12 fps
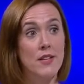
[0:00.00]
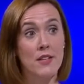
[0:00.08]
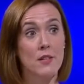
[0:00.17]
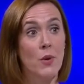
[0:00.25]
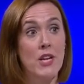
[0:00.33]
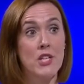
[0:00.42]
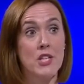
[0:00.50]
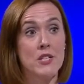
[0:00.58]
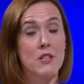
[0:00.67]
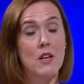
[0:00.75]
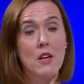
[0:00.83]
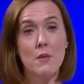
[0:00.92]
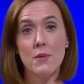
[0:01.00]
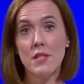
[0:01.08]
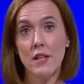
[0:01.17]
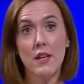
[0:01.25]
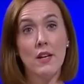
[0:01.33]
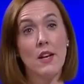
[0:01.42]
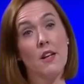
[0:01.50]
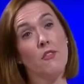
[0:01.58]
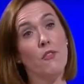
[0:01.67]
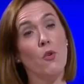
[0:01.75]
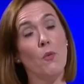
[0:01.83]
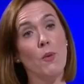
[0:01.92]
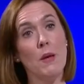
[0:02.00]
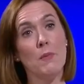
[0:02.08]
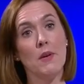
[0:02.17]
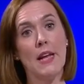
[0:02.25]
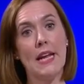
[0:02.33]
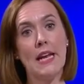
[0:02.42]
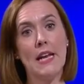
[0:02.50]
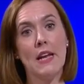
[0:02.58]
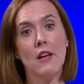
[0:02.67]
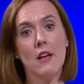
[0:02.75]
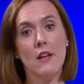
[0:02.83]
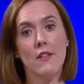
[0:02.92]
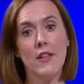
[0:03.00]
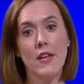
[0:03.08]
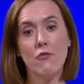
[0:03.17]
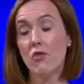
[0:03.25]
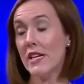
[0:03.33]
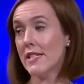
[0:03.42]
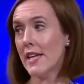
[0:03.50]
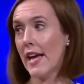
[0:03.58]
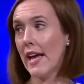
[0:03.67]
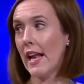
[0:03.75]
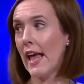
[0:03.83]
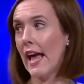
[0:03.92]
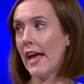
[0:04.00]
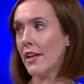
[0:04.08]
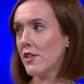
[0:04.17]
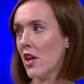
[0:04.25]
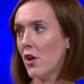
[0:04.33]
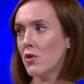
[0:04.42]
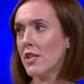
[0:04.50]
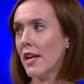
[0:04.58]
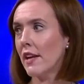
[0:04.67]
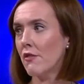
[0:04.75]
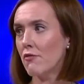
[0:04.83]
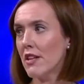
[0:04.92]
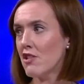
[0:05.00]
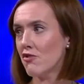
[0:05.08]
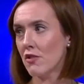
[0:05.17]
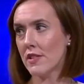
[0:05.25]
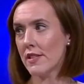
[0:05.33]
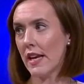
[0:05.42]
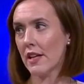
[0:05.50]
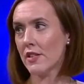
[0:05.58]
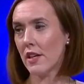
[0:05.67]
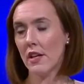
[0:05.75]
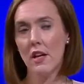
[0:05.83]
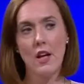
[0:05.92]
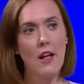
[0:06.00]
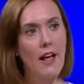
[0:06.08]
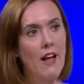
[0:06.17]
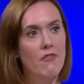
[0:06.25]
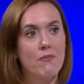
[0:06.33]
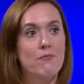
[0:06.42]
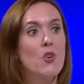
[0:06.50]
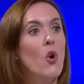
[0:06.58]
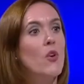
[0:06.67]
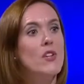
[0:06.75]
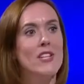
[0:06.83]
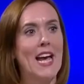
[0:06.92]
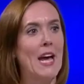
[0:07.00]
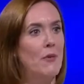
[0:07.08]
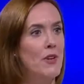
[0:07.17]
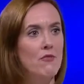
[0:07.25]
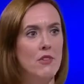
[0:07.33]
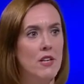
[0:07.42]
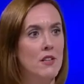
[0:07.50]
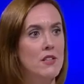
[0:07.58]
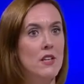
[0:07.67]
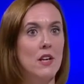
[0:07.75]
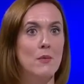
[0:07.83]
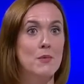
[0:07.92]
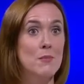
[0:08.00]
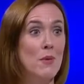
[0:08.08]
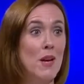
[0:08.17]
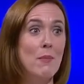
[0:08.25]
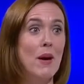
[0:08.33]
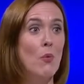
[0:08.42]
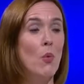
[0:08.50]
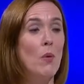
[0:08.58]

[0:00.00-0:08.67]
sector wages, particularly for people in the retail and hotel and restaurant sector, have gone down in real terms by about